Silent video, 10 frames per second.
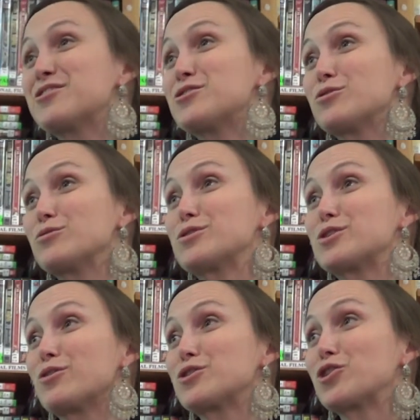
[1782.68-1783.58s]
Do
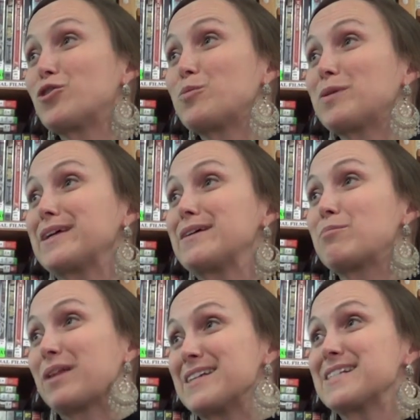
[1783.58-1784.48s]
social
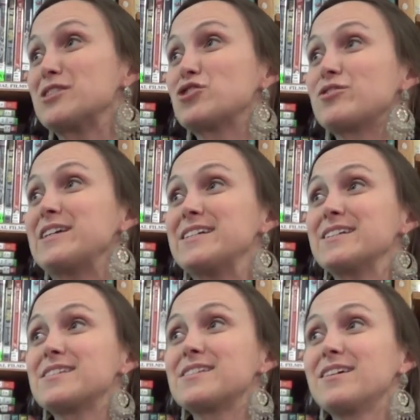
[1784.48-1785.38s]
pleasantries.